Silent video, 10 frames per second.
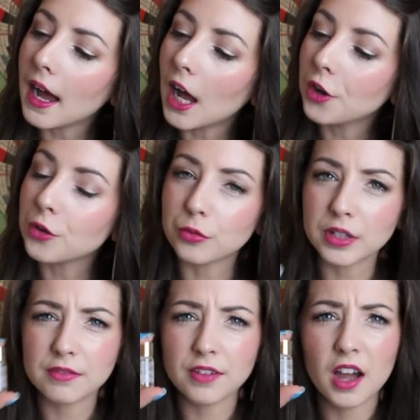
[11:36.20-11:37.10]
and
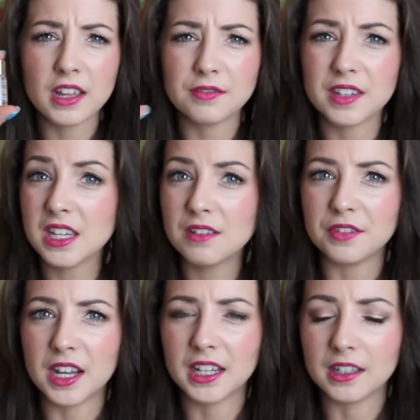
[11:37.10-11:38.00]
Revive
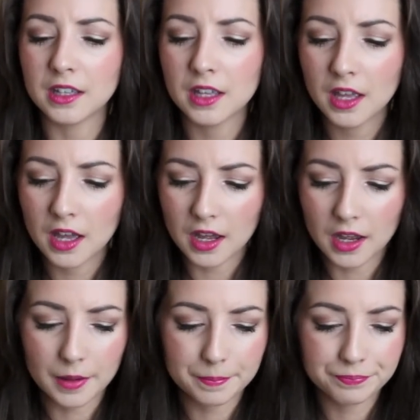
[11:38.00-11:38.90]
Evening.
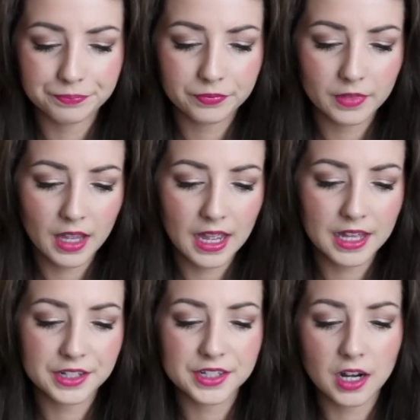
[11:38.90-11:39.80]
And
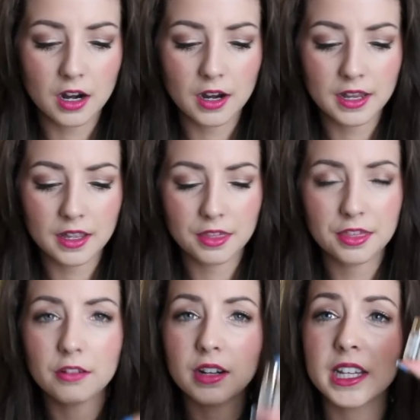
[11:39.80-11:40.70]
I
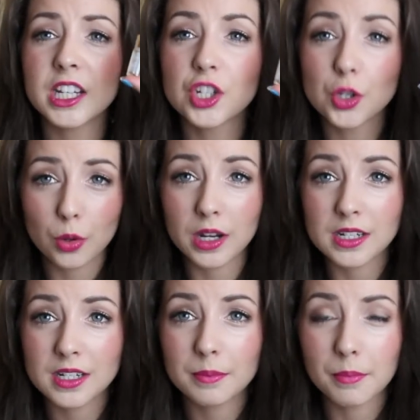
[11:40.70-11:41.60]
thoroughly
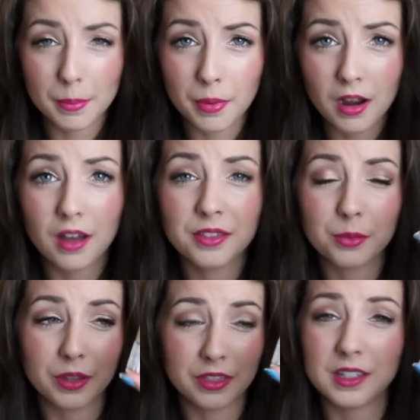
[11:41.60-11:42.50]
enjoyed my
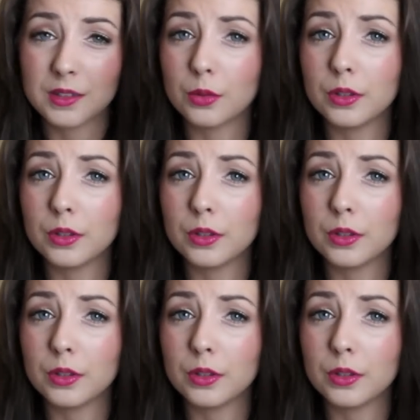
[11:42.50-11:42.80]
bath with these